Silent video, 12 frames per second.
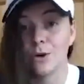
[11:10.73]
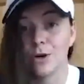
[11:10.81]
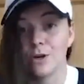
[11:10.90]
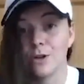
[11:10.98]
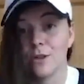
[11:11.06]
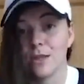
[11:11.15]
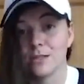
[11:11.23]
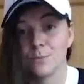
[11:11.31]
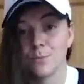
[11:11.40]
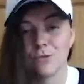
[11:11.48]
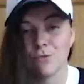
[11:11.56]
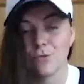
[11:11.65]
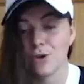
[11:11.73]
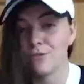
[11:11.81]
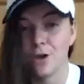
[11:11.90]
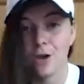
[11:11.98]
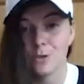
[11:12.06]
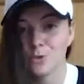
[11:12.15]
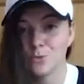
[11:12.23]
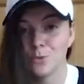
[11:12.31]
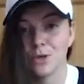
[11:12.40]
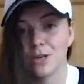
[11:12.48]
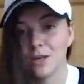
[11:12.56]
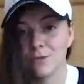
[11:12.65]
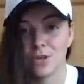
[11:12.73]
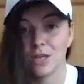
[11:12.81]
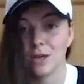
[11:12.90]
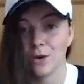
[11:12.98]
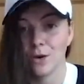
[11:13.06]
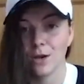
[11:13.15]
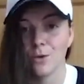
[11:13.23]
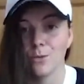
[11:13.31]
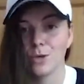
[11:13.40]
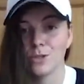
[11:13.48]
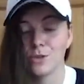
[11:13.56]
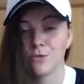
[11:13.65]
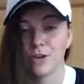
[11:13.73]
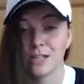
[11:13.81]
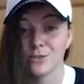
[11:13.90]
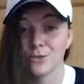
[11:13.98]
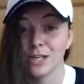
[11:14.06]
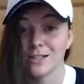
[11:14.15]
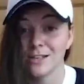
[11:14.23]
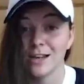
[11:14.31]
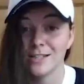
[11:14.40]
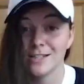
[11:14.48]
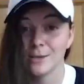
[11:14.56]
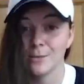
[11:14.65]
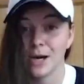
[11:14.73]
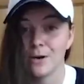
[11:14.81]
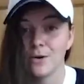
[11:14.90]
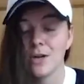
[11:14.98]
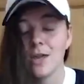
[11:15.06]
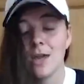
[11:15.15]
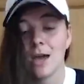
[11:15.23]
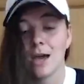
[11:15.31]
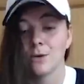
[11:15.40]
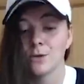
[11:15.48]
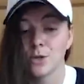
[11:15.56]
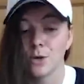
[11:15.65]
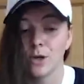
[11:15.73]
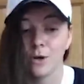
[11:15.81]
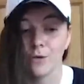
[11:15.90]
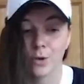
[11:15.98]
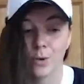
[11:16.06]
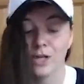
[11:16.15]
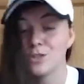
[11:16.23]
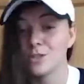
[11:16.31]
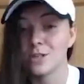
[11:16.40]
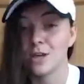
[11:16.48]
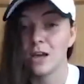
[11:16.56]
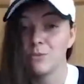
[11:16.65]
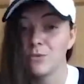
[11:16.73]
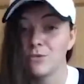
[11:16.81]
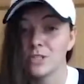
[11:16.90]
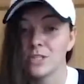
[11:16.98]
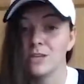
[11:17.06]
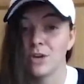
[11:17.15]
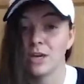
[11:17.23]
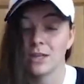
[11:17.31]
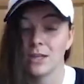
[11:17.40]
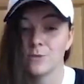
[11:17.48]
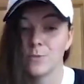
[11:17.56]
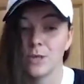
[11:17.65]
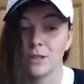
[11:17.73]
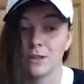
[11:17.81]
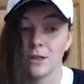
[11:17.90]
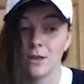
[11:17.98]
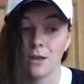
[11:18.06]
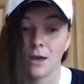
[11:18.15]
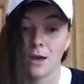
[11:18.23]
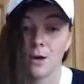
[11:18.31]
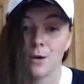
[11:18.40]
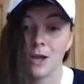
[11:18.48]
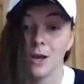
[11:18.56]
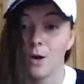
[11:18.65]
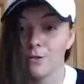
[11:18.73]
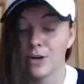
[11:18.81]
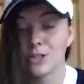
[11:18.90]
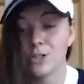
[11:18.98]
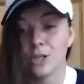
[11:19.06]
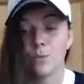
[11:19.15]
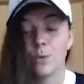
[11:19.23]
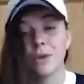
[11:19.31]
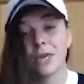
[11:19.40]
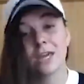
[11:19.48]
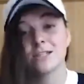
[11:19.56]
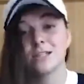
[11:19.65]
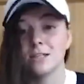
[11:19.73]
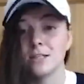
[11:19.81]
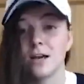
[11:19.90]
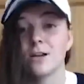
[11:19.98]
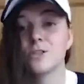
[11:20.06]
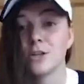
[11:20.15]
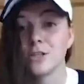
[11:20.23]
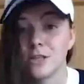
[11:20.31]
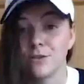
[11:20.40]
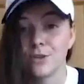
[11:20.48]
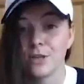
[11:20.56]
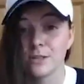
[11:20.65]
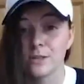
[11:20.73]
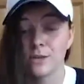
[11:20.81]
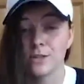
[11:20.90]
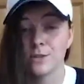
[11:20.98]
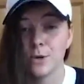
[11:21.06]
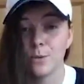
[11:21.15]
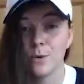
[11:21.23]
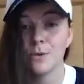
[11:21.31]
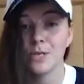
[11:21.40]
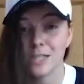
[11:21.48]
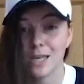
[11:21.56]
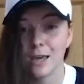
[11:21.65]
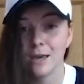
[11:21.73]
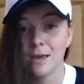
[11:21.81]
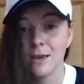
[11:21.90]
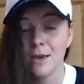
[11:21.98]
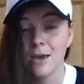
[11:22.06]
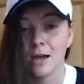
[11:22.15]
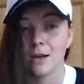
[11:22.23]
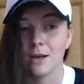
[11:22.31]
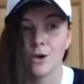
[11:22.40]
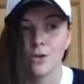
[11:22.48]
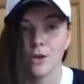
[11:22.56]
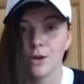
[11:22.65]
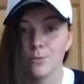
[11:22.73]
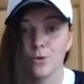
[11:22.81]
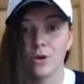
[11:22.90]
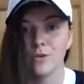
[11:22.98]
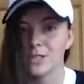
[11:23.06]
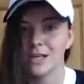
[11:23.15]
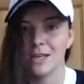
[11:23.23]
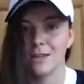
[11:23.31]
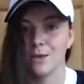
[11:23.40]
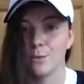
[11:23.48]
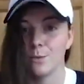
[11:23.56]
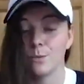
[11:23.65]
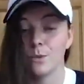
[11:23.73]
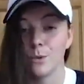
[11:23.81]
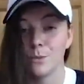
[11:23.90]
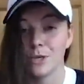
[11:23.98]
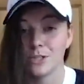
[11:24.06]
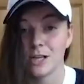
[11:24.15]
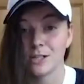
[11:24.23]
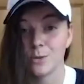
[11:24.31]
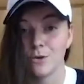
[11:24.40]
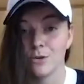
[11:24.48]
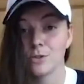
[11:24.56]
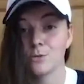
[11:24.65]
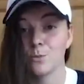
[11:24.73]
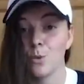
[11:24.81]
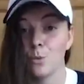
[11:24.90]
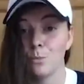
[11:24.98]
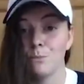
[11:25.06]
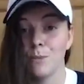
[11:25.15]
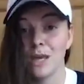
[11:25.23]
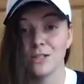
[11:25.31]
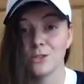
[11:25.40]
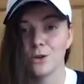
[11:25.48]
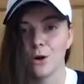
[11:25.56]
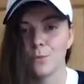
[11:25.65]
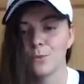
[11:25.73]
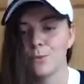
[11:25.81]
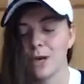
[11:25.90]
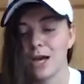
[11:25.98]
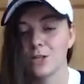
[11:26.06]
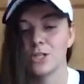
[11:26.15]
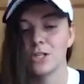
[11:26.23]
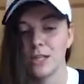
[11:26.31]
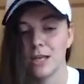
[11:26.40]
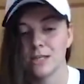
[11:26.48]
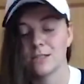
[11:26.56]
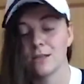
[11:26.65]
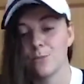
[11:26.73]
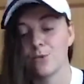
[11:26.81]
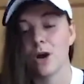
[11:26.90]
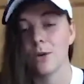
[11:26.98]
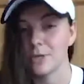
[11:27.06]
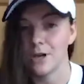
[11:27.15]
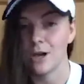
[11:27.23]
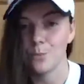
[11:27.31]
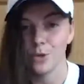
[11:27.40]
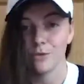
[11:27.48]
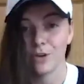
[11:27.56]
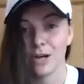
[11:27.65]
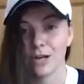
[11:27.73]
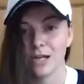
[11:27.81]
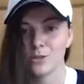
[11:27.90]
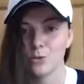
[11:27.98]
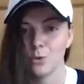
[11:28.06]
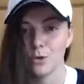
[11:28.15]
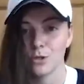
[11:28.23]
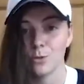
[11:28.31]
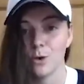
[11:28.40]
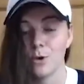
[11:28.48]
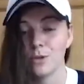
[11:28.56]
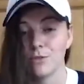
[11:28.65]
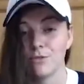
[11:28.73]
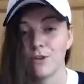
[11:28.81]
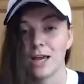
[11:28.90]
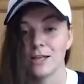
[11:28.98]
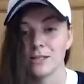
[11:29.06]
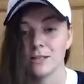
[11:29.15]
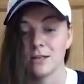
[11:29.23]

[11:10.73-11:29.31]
I know that there's a big refurbishment and everything going on, which the fans are really excited about. And also a lot of the questions that I've been receiving, there's been a lot of actually women getting in touch asking if there's going to be a women's kit. And I know that previously the women just had to wear a small men's top, but actually that's a prime example of how Castore want to work with the fans.